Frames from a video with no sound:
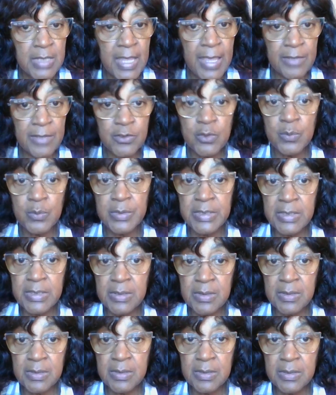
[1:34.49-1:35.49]

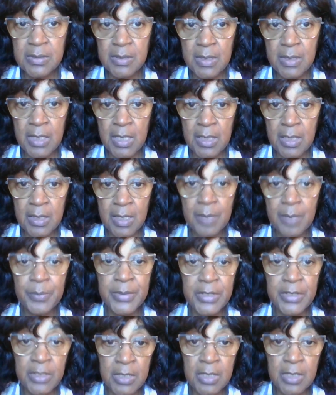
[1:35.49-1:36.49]
actually a
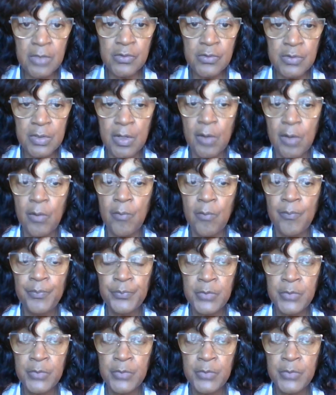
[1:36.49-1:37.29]
couple of years ago.